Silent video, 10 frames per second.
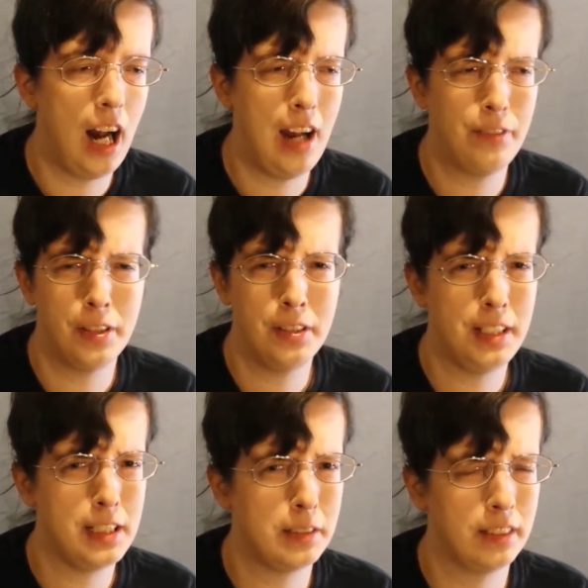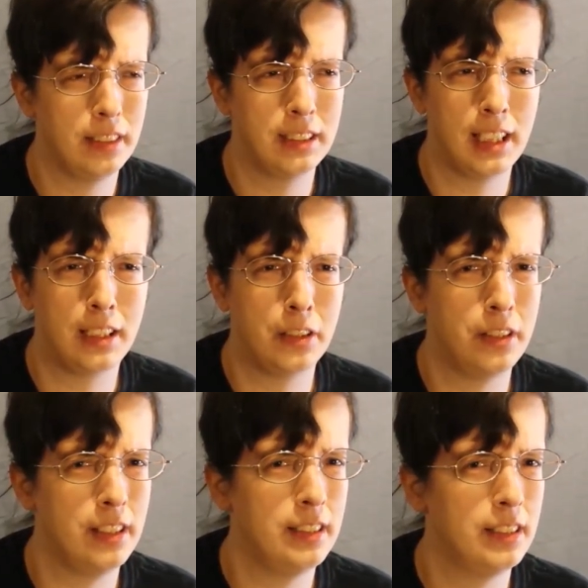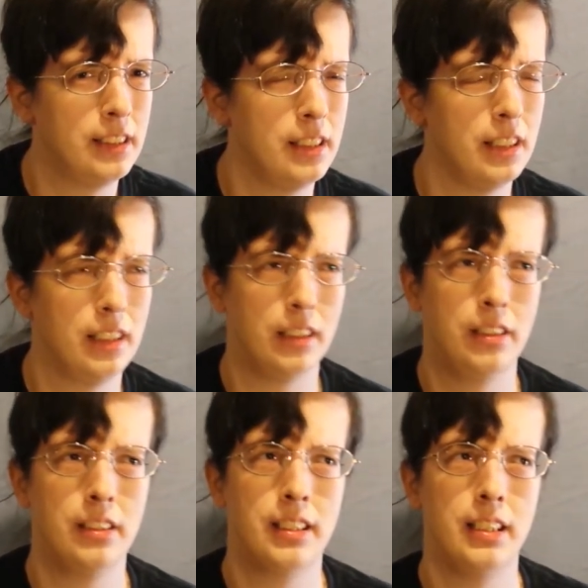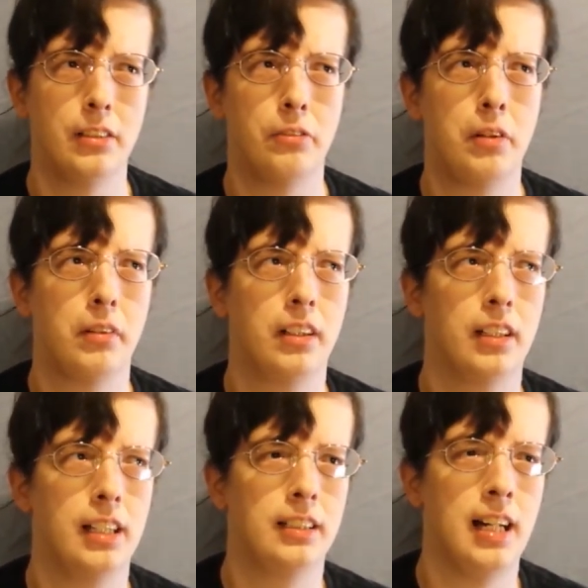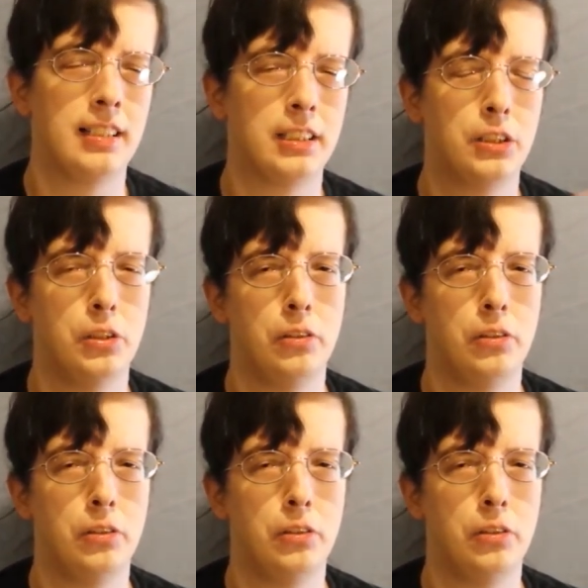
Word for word: I've heard that you, it's like a good good thing to like not just